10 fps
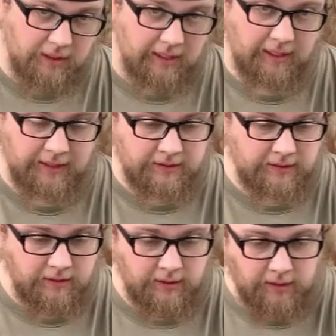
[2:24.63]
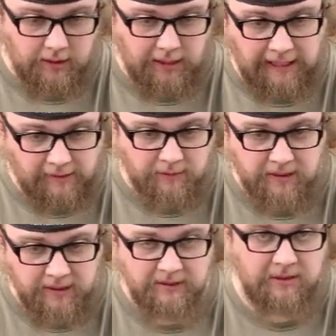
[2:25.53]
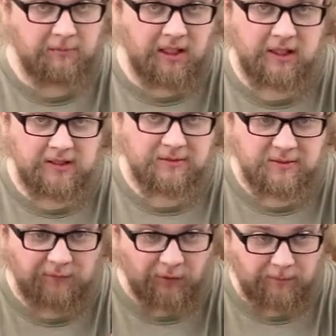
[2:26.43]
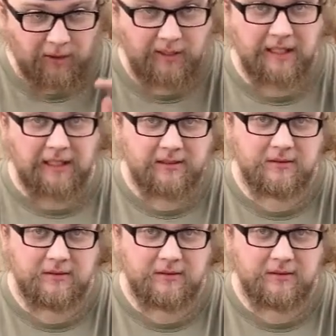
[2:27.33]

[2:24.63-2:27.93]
and everything with the bearings was for a Pontiac.